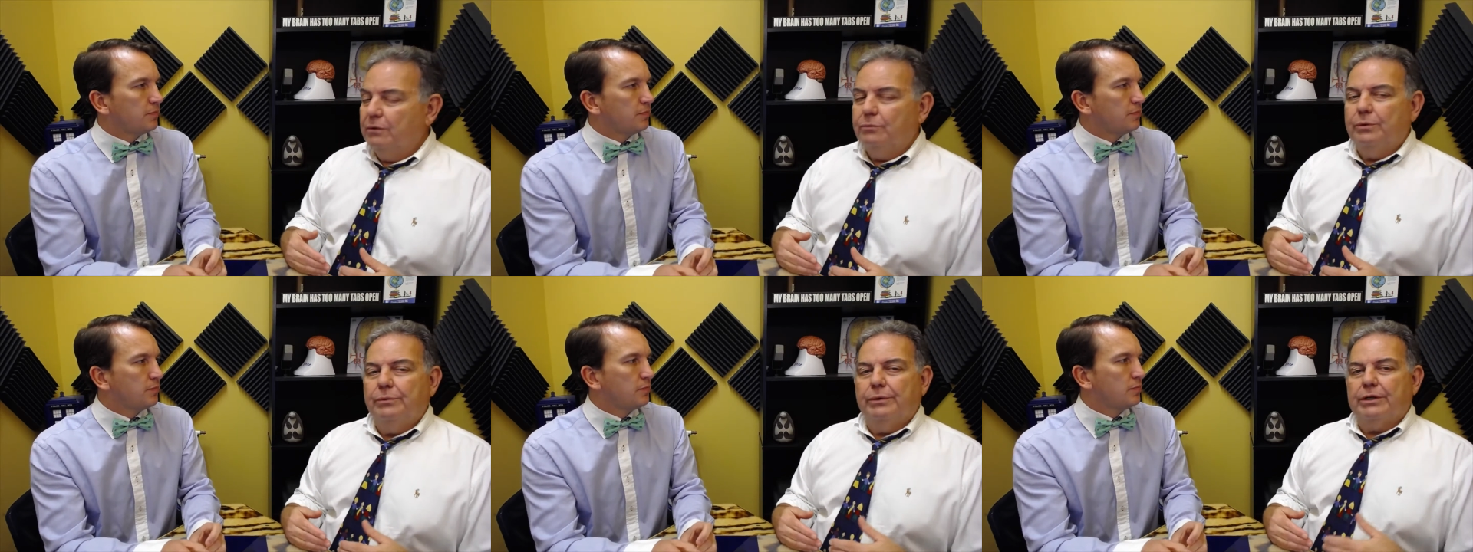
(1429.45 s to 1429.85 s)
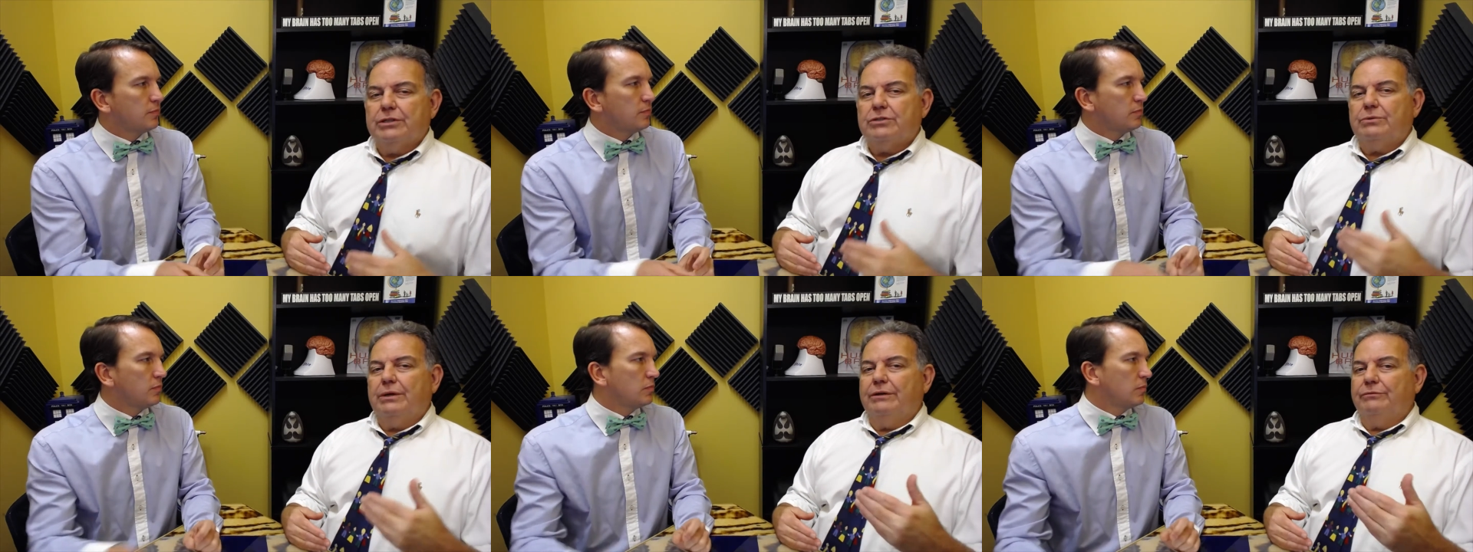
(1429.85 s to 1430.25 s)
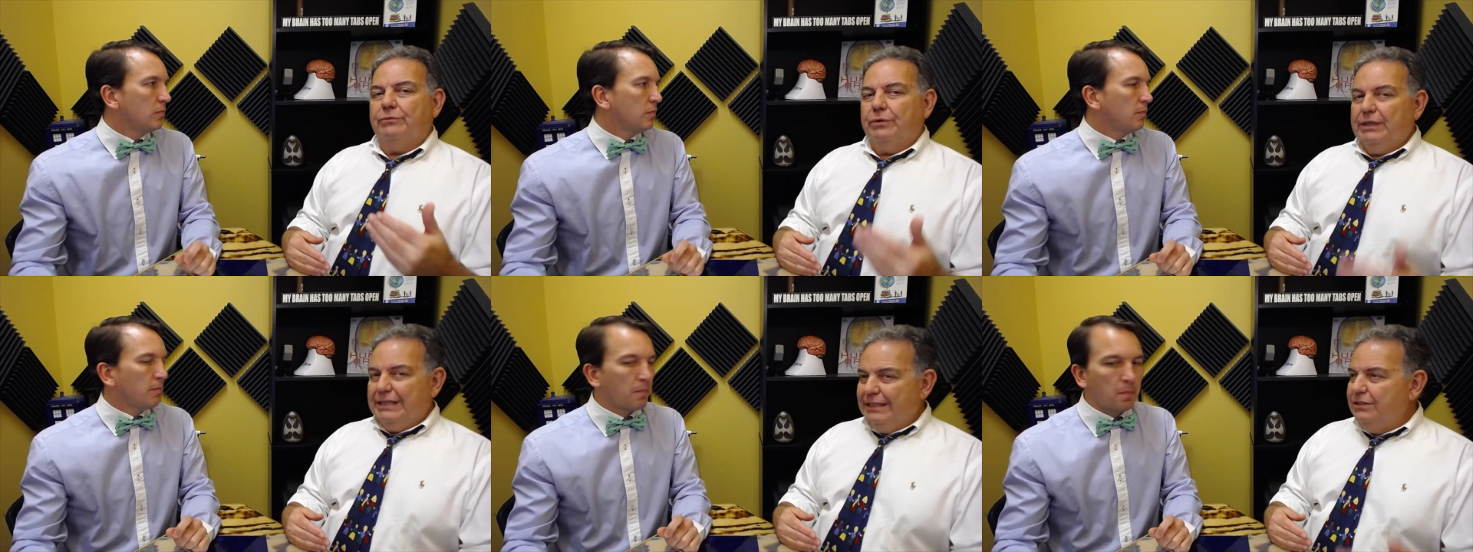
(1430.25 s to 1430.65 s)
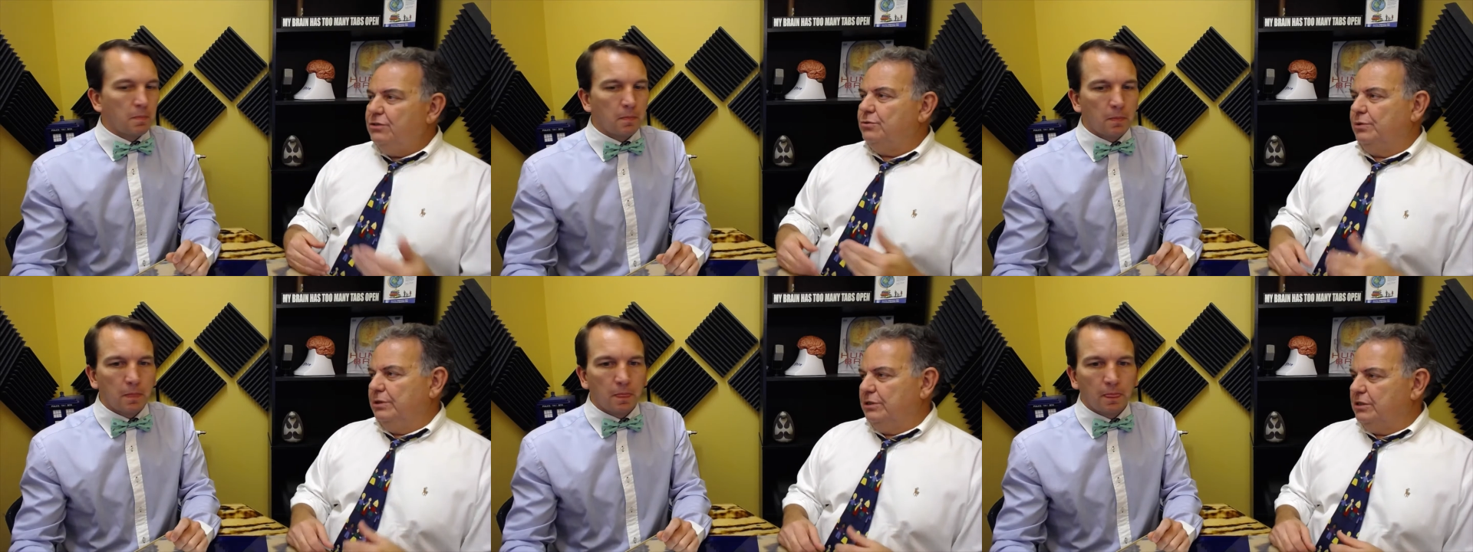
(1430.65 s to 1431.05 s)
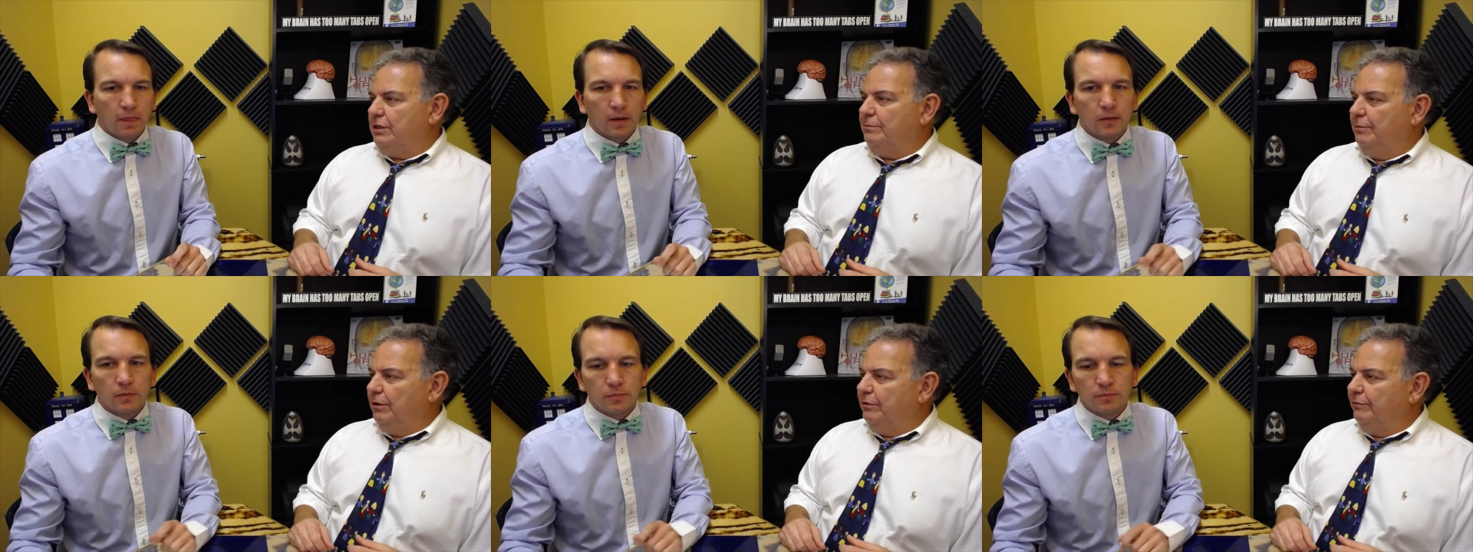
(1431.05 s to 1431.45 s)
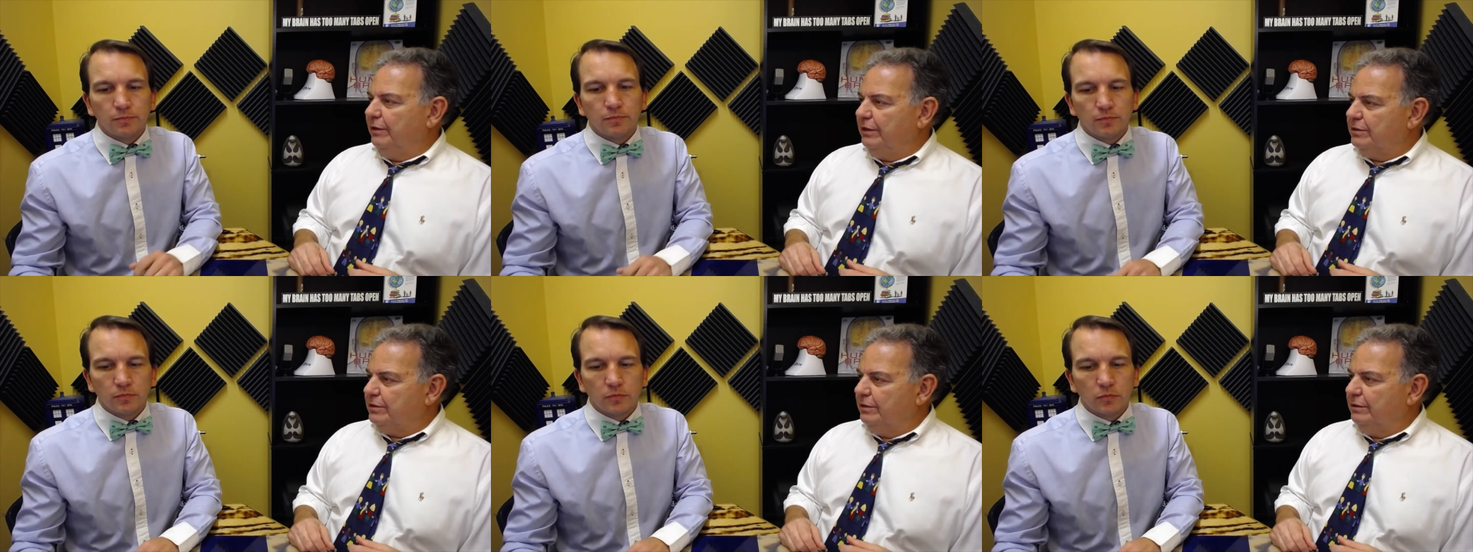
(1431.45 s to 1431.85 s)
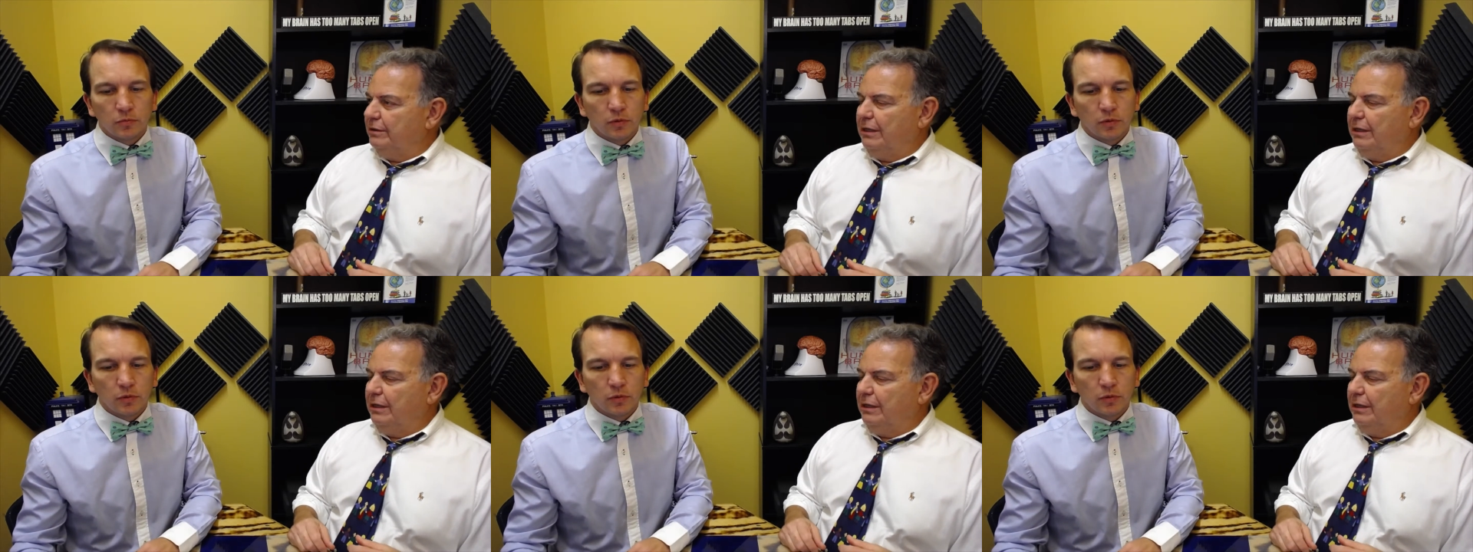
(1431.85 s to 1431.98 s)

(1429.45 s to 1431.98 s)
Speaker 1: we want to strive for intrinsic motivation.